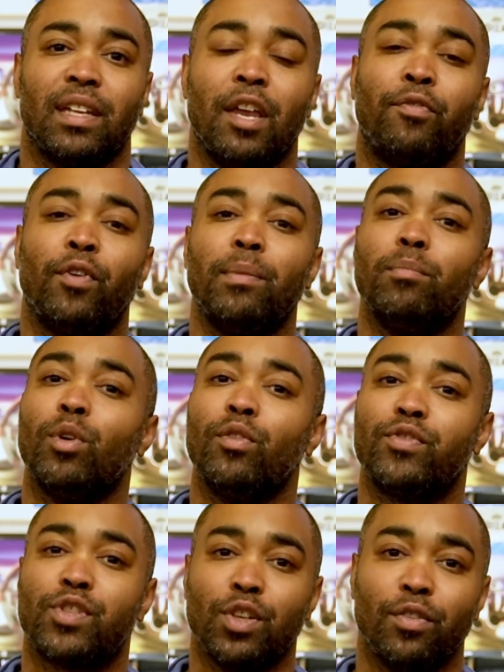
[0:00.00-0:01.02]
if we
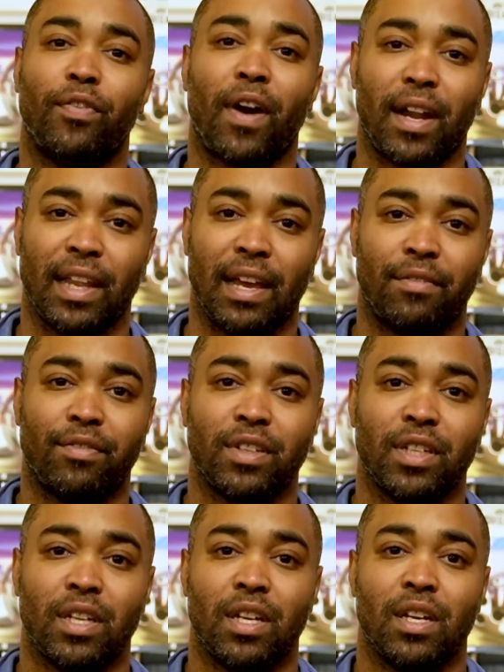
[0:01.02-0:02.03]
move too far left?
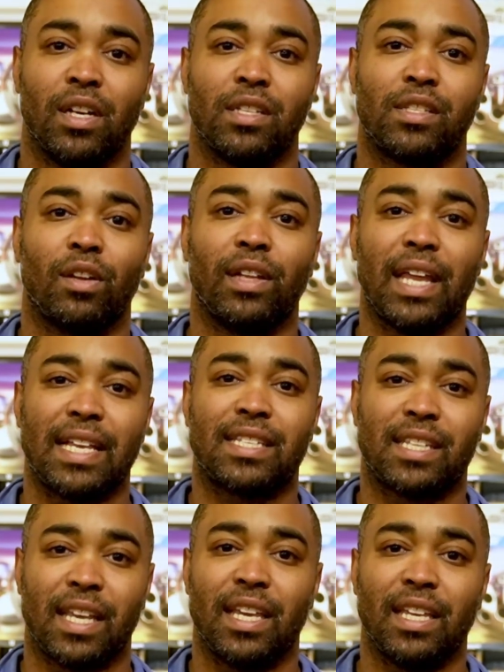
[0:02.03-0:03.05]
So let's
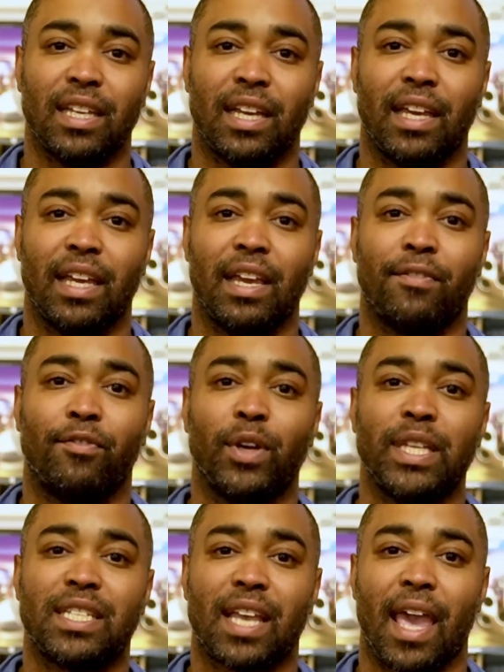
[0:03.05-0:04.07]
see if
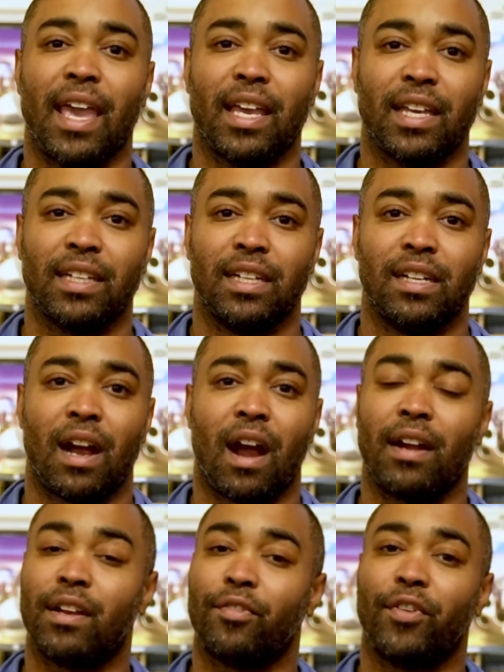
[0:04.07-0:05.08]
we take
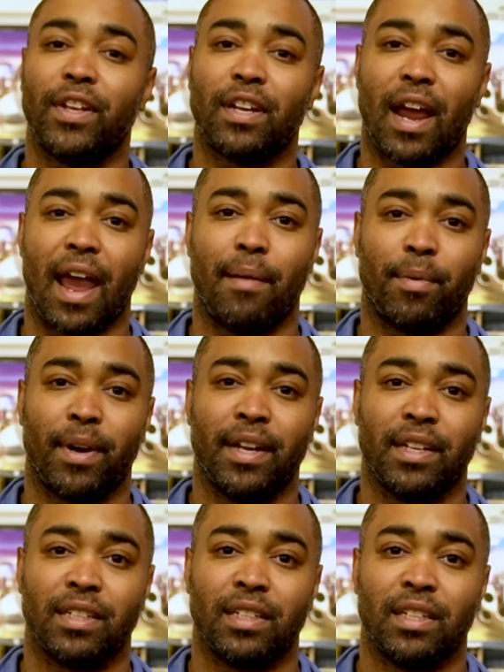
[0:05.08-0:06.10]
our Defender Hybrid
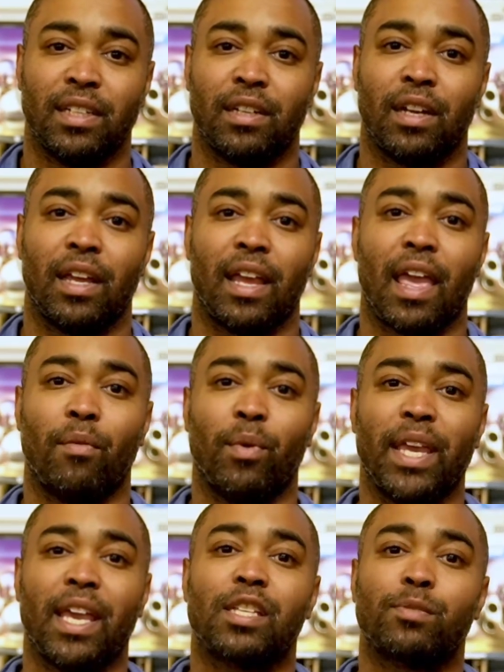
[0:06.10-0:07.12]
and
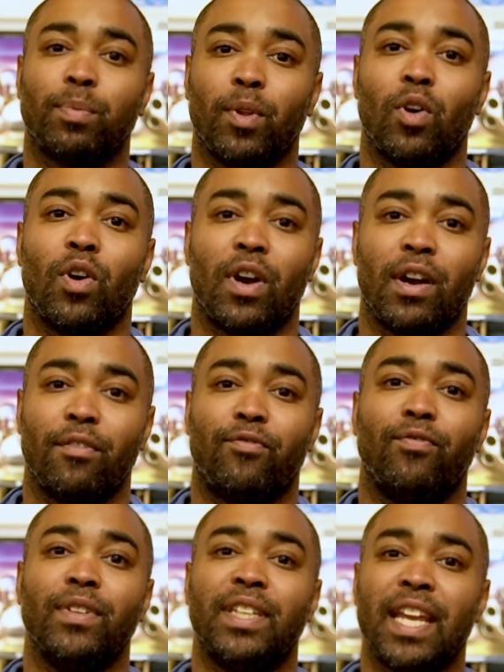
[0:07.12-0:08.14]
we explore
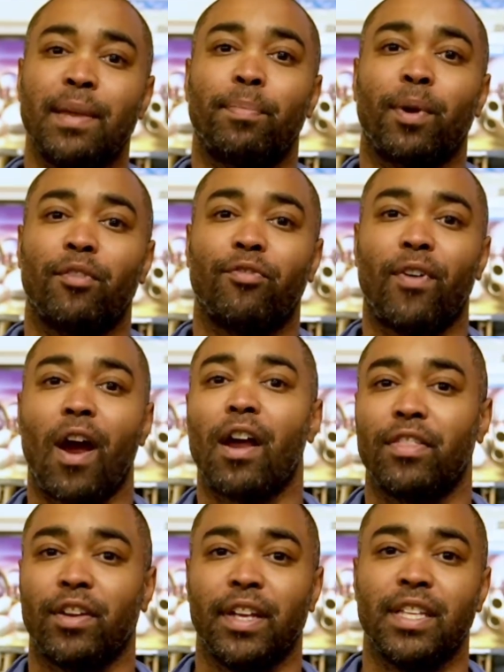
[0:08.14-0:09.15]
deeper,
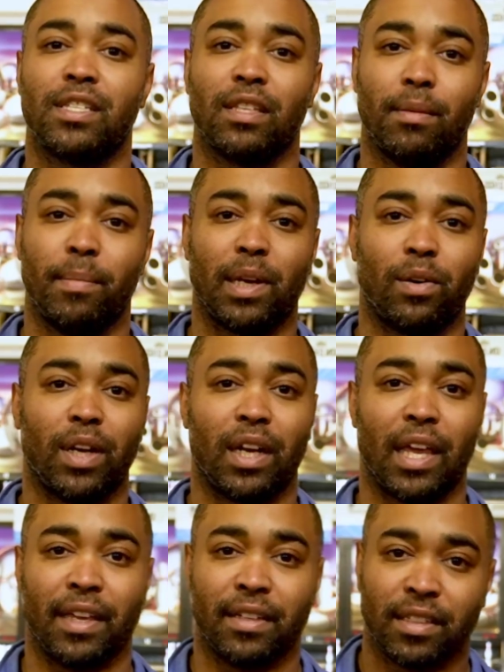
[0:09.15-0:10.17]
farther into the middle of the
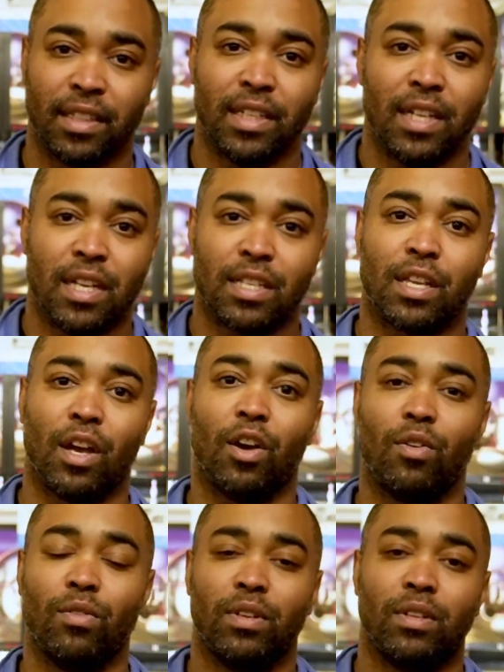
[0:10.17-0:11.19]
lane.
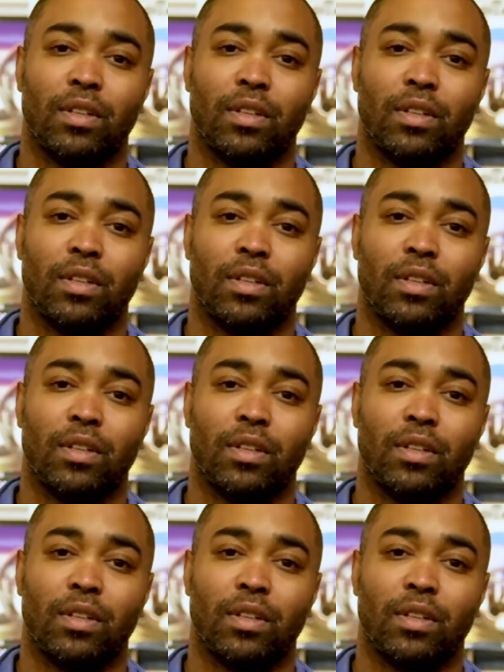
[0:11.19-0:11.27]
So